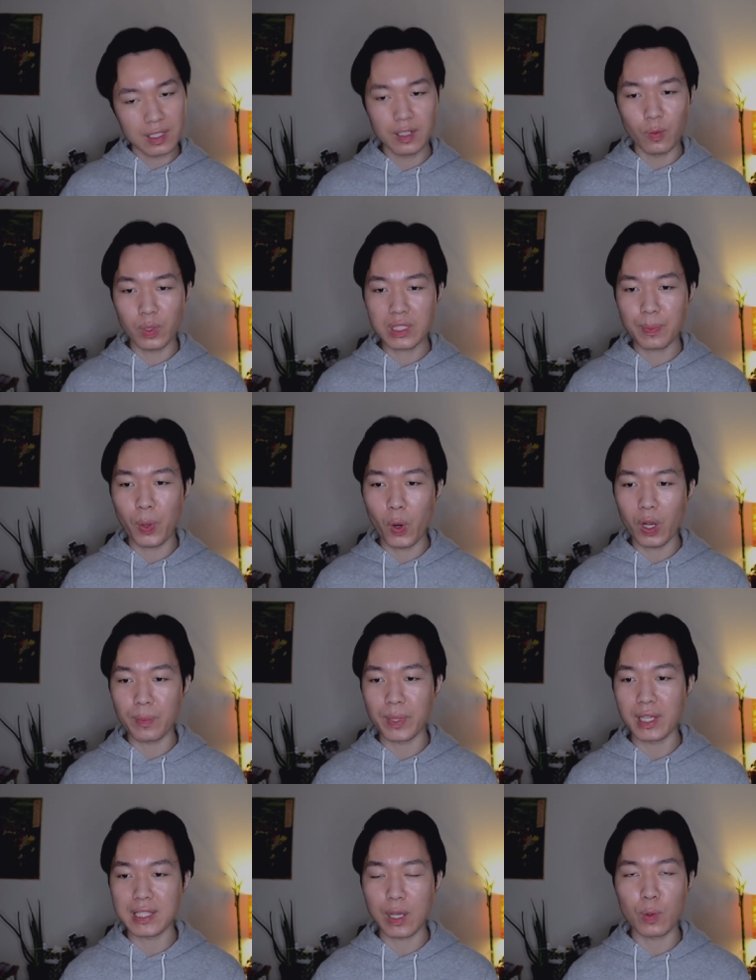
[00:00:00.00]
what's the point?
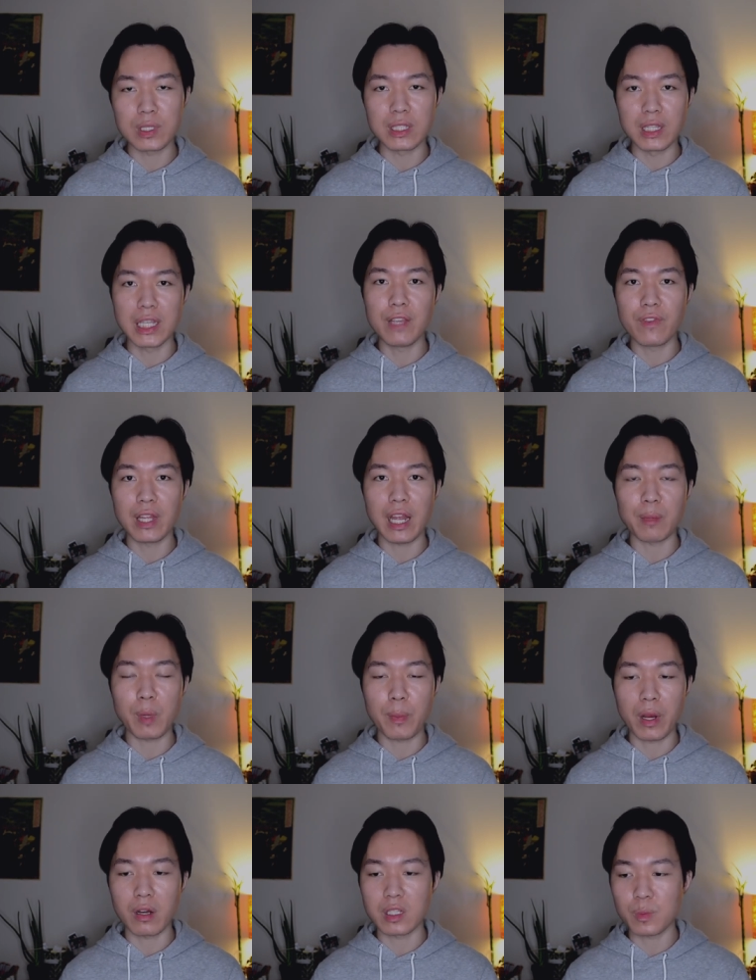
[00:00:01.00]
Because I always leave it at my
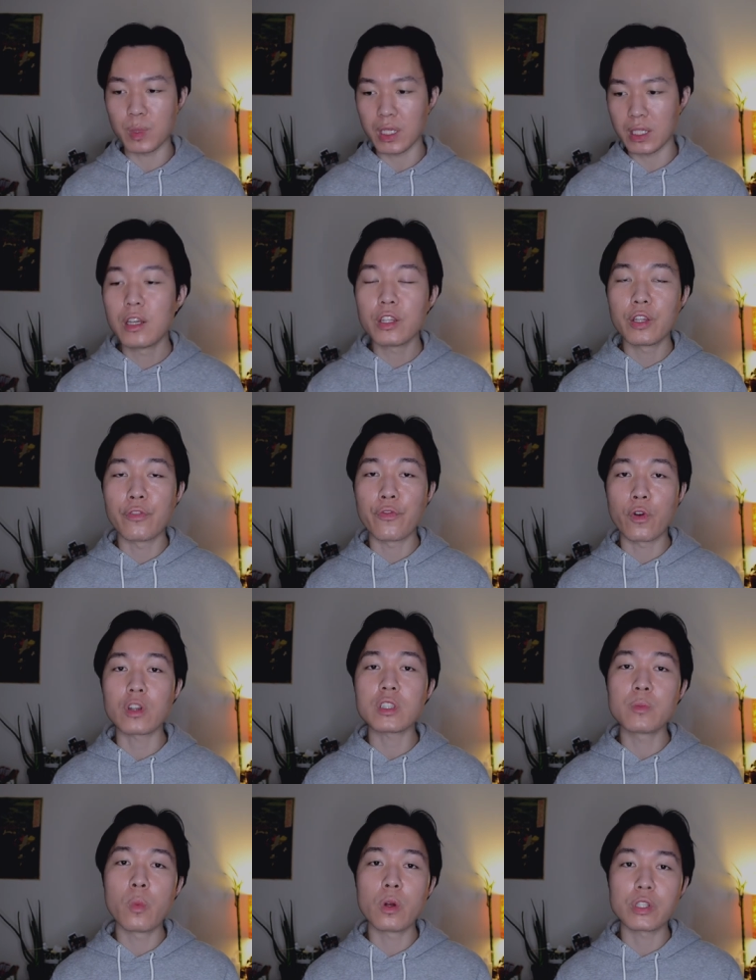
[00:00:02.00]
parents' place. The
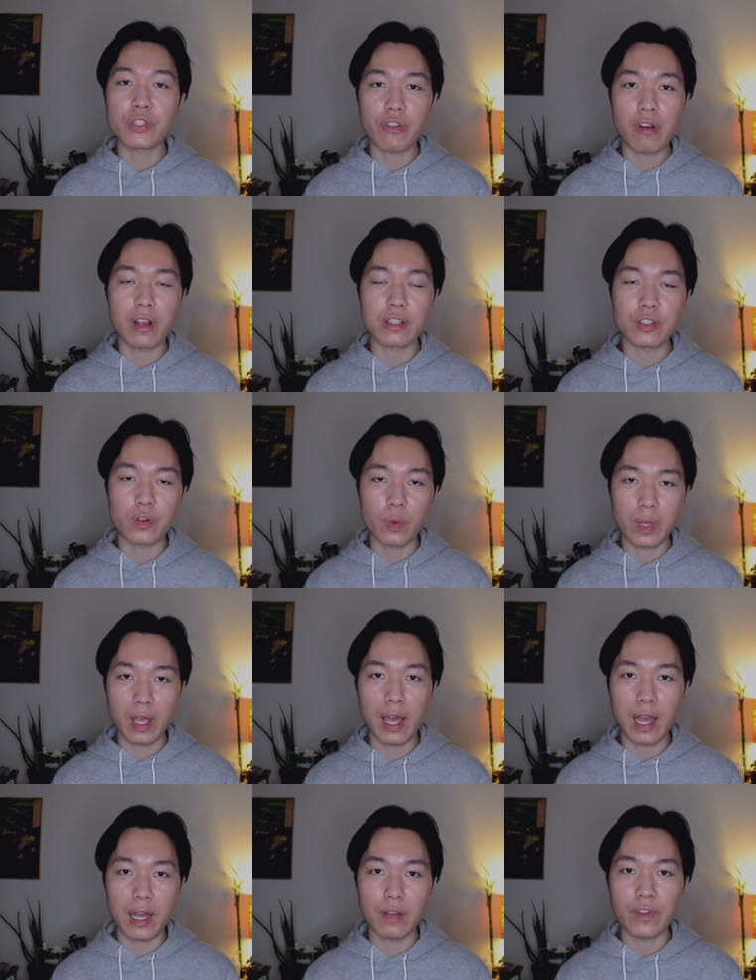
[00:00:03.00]
first moisturizer we
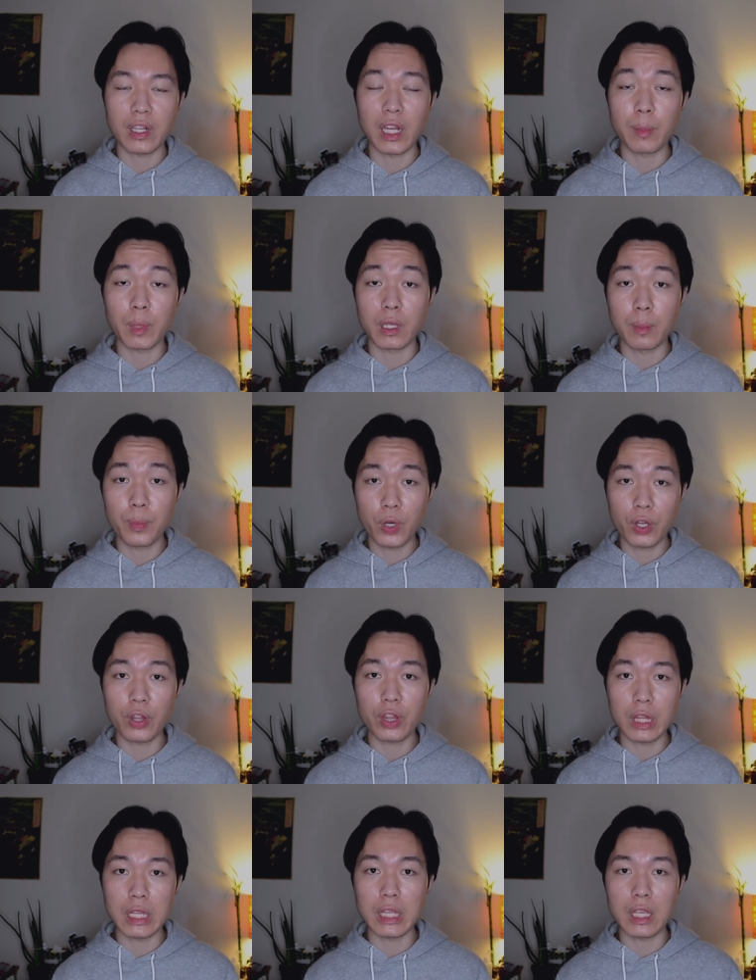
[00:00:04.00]
have, and I'm gonna
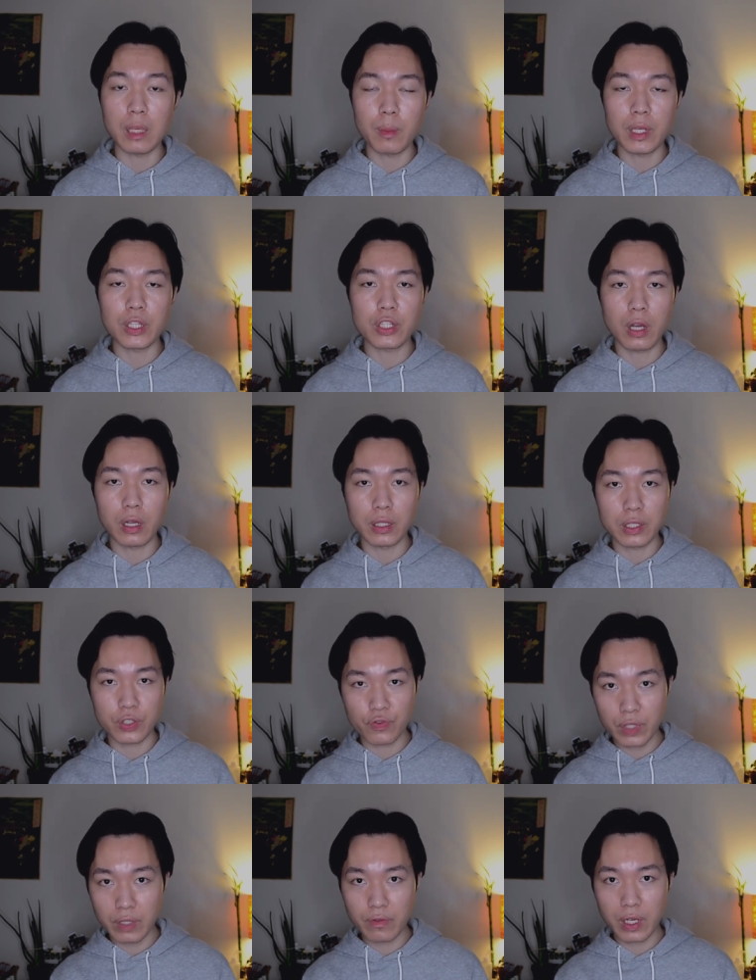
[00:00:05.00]
put the image on the
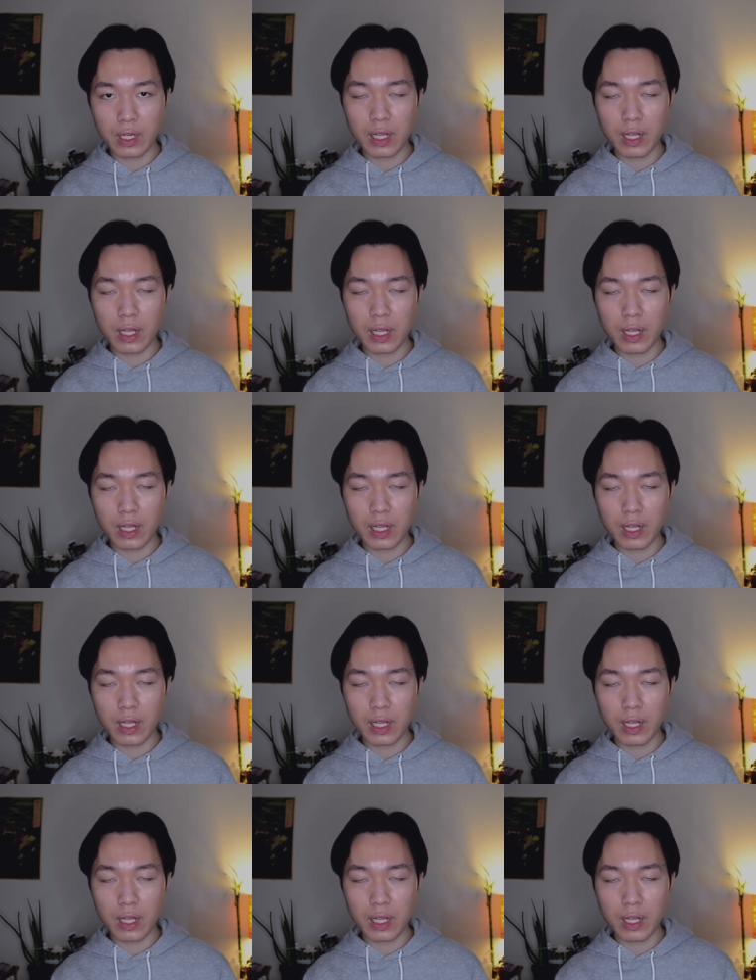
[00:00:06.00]
screen right